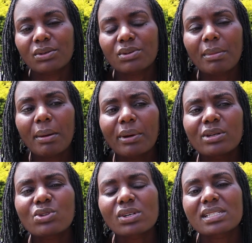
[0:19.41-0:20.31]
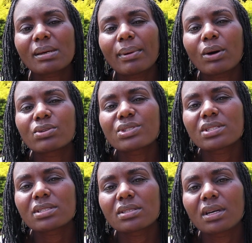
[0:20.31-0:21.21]
Remember, we talked about
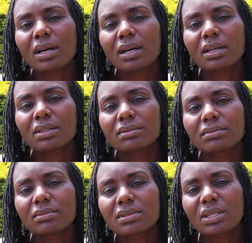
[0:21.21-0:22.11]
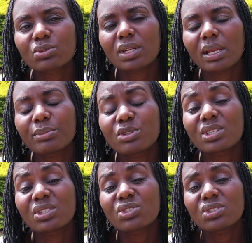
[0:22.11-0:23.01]
sexual
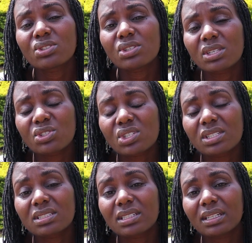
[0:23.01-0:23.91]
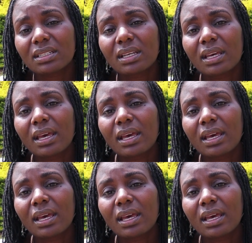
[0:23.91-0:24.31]
abuse in children,